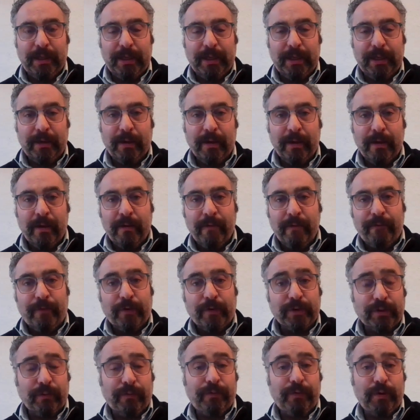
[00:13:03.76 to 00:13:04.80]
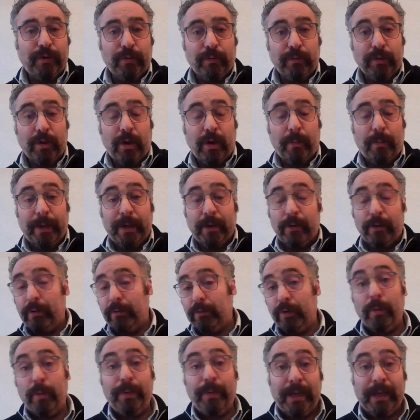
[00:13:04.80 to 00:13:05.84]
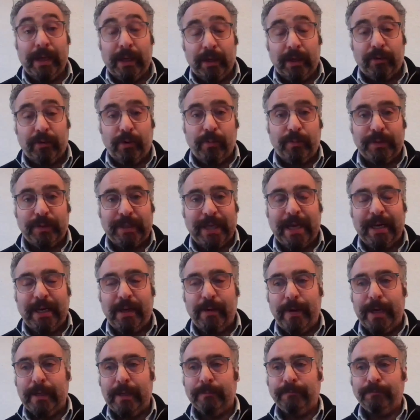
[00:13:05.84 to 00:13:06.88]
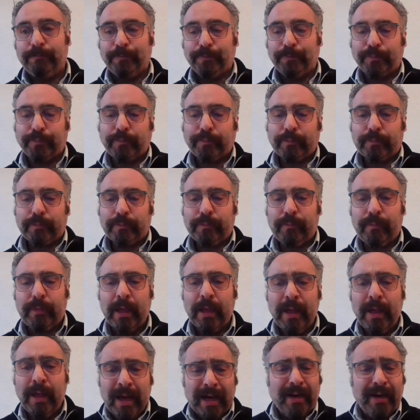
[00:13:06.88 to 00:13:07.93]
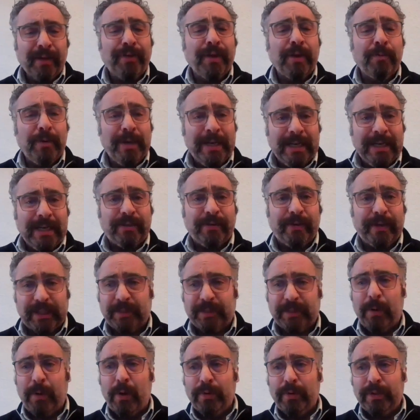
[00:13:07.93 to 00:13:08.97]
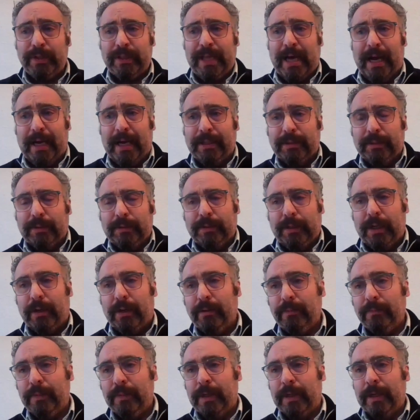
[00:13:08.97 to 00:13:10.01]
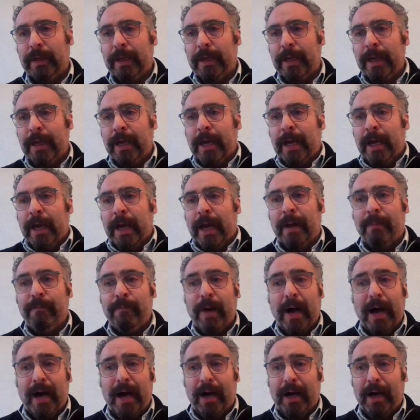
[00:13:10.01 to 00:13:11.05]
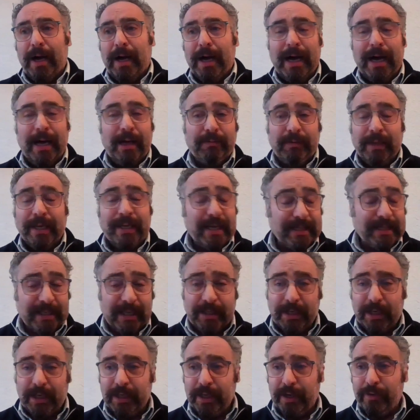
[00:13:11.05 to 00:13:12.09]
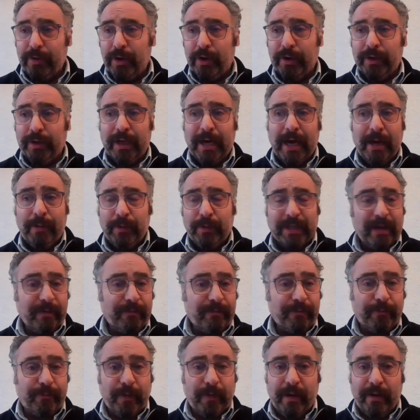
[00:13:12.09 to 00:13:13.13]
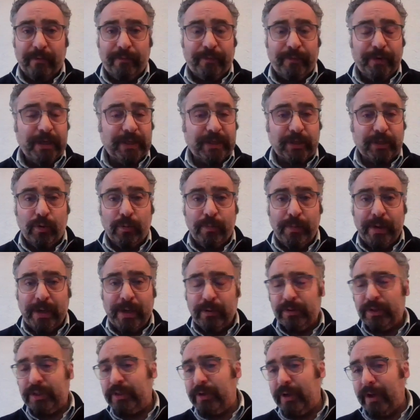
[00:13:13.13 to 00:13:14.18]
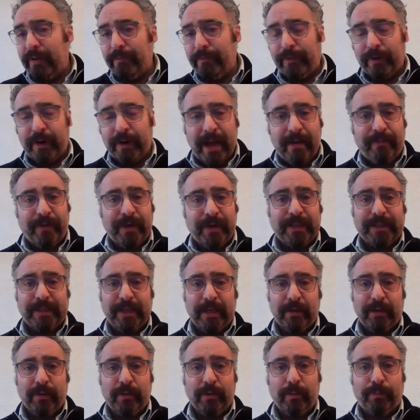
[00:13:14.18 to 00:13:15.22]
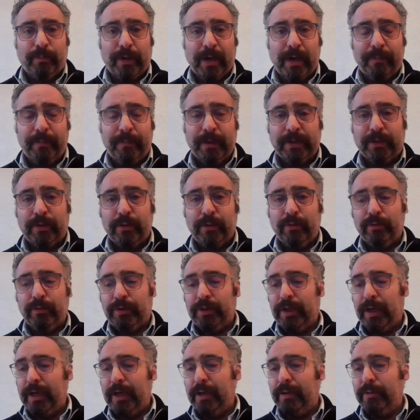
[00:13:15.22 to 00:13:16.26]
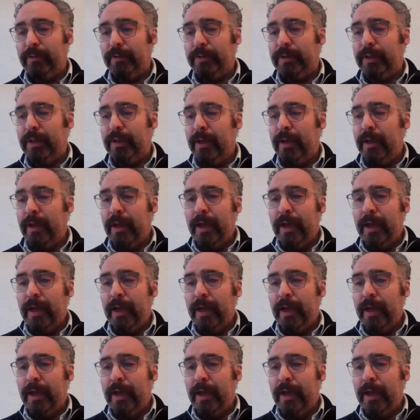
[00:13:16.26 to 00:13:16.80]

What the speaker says: the fossil fuel lobby or lobbying groups anyway. And I think we need to expose that, you know. Like I said earlier on, I would have free school meals for every single primary school child.